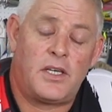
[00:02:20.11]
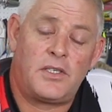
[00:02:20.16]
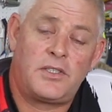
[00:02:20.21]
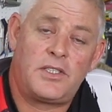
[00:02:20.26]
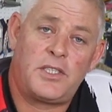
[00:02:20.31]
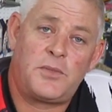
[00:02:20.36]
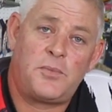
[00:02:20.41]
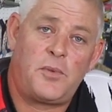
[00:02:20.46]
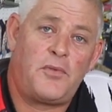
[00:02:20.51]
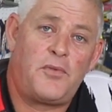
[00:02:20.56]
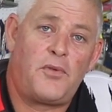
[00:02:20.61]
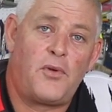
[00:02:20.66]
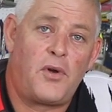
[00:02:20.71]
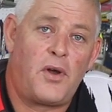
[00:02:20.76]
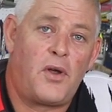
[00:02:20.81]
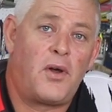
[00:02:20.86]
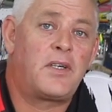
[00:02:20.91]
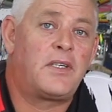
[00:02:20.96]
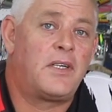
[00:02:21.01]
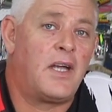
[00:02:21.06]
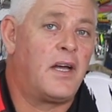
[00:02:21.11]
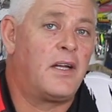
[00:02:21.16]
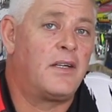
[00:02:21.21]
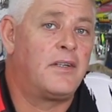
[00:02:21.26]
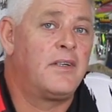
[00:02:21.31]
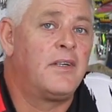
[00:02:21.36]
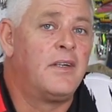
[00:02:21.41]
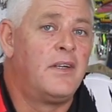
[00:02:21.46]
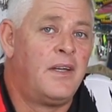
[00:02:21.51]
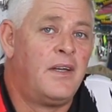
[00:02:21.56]
Now, just before
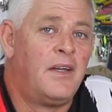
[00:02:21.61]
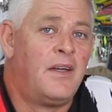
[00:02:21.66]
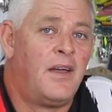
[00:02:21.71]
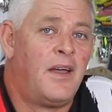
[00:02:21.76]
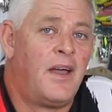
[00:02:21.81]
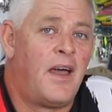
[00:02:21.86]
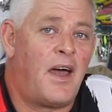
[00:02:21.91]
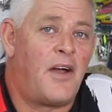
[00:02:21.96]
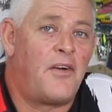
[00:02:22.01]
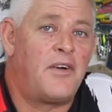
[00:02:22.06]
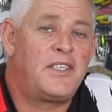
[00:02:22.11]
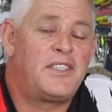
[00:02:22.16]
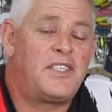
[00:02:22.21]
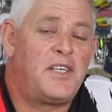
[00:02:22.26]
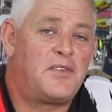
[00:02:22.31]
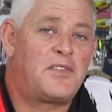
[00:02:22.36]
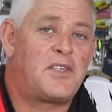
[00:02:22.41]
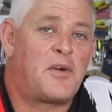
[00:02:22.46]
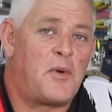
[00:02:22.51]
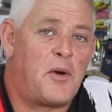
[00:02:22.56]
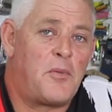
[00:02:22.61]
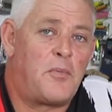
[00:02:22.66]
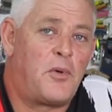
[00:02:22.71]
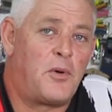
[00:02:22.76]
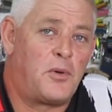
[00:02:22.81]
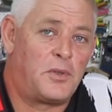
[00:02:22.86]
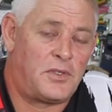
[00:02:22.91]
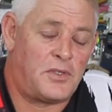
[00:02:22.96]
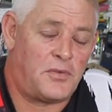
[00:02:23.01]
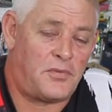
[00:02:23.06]
lockdown, I received some
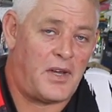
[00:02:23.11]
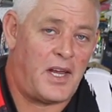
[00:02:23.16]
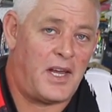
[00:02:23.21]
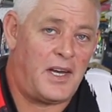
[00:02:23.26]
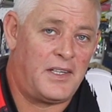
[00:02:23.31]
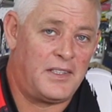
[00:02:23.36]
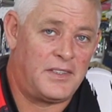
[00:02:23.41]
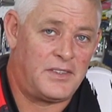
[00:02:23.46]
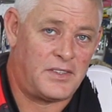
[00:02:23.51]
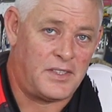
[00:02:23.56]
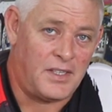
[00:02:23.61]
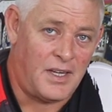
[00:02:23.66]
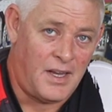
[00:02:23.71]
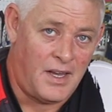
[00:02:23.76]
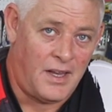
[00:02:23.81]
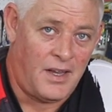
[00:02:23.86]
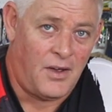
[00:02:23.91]
reports of anglers